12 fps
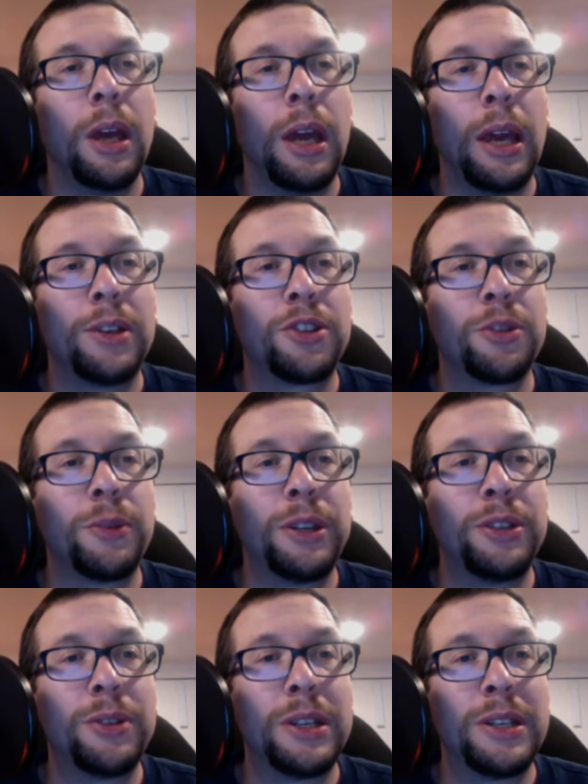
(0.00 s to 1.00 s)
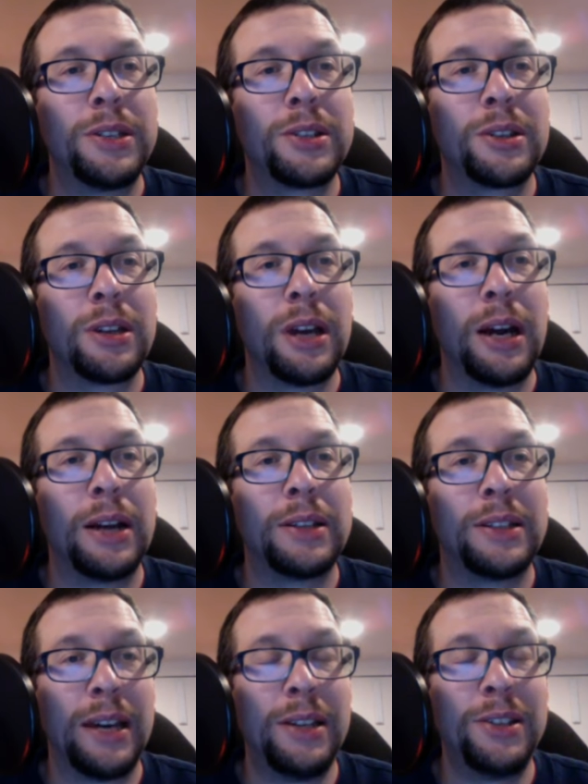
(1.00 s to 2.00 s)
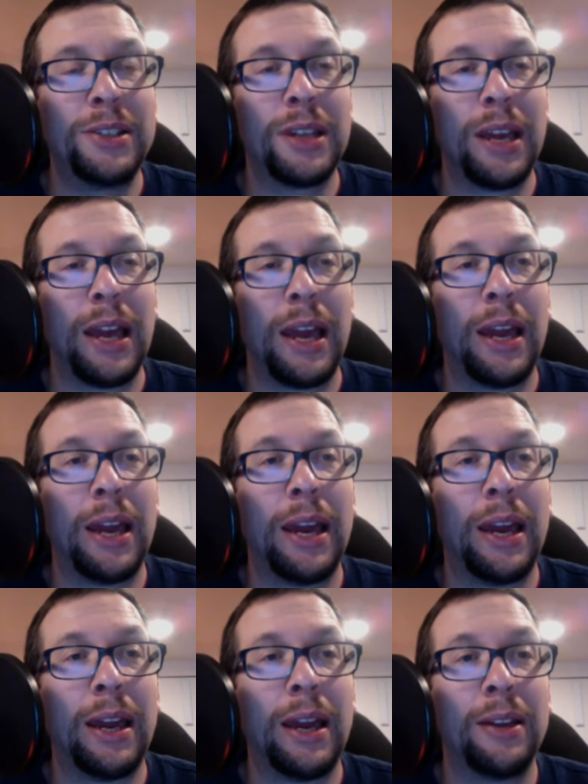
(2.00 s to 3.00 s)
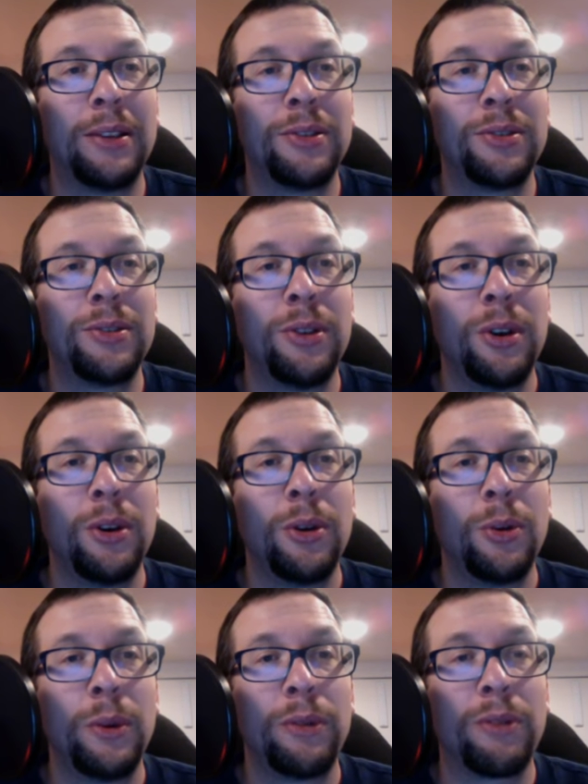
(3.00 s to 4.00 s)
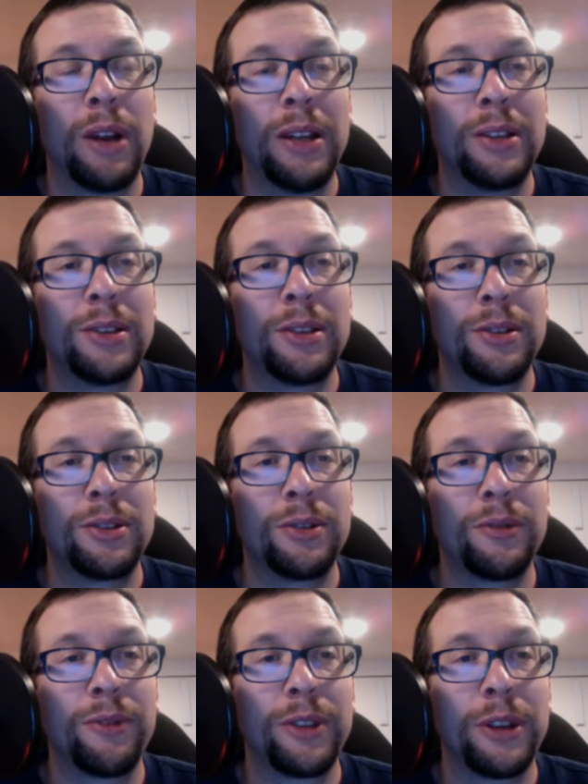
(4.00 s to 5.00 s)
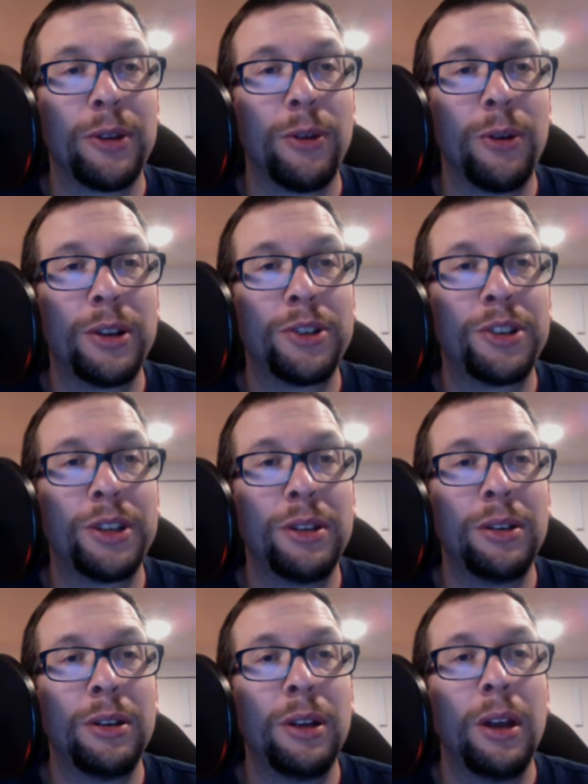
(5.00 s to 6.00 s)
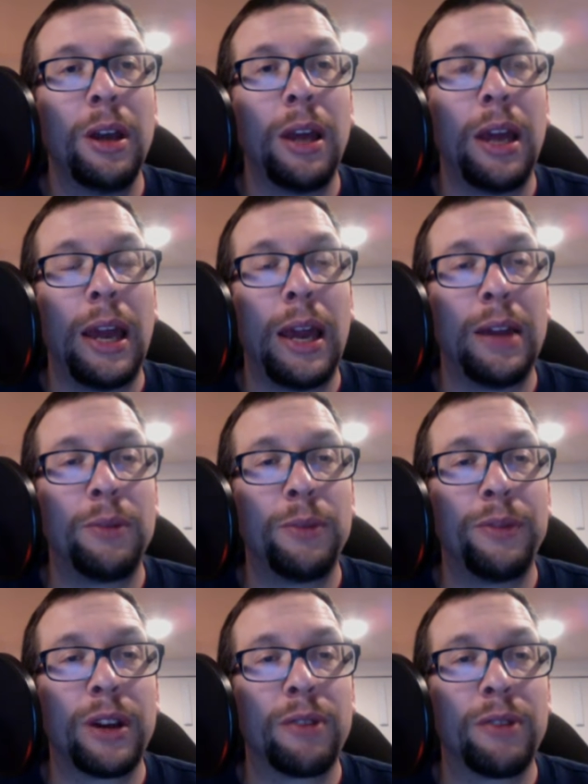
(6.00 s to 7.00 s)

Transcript: And so we do this uh, test and we run it. So for the origin, and we've got a